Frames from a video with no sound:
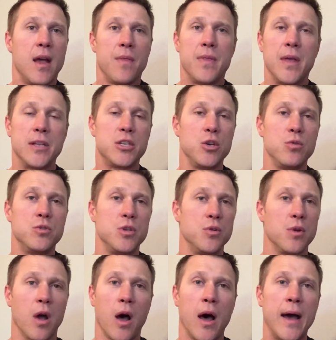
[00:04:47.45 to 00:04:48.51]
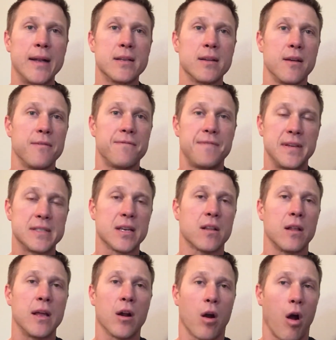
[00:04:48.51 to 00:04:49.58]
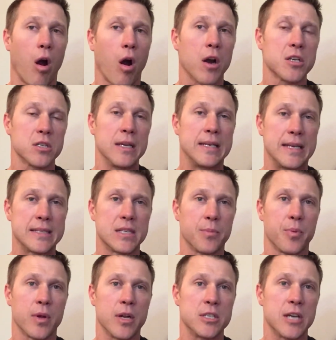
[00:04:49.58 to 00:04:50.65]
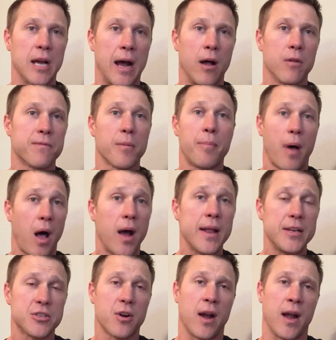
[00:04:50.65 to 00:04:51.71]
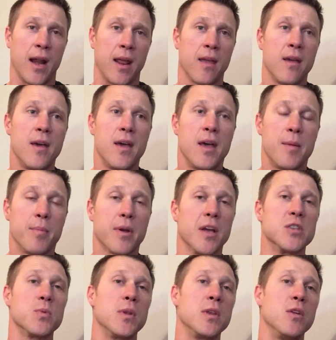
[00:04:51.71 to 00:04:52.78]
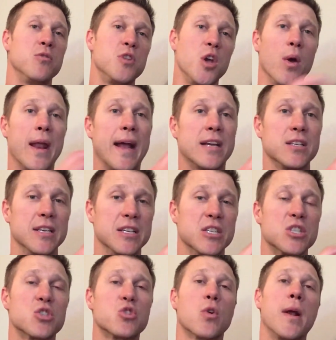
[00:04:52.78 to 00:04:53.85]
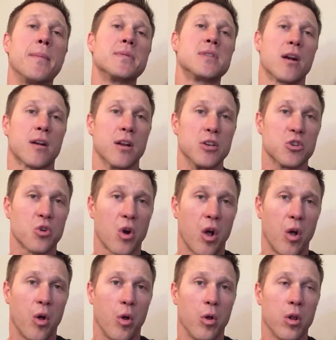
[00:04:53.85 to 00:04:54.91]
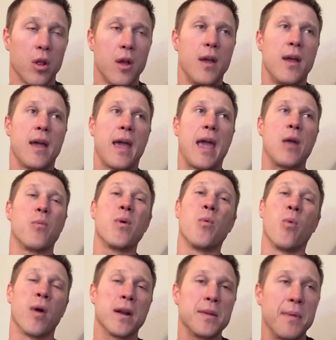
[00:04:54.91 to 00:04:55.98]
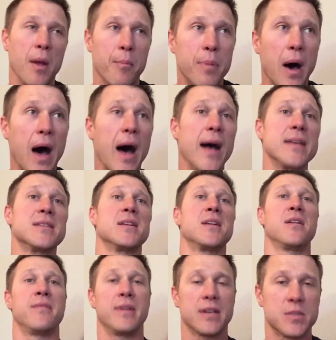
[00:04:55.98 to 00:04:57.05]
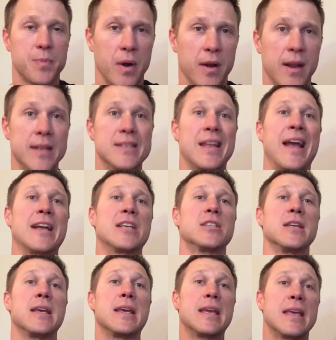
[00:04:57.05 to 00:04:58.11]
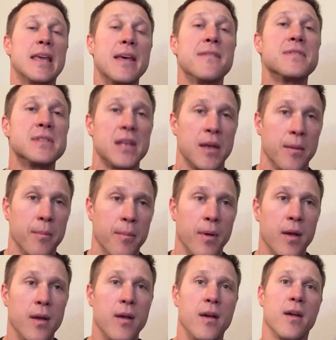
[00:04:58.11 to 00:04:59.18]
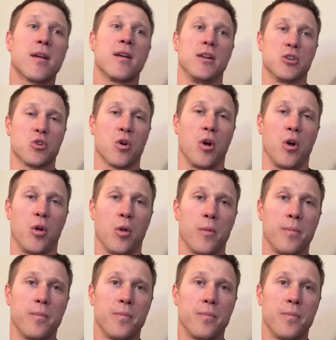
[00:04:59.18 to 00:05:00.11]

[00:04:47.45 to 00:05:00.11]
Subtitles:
that you do not physically or harshly discipline a child for potty training. Because when you do, it actually strips their control, and we want it to be a positive experience that actually gives them control.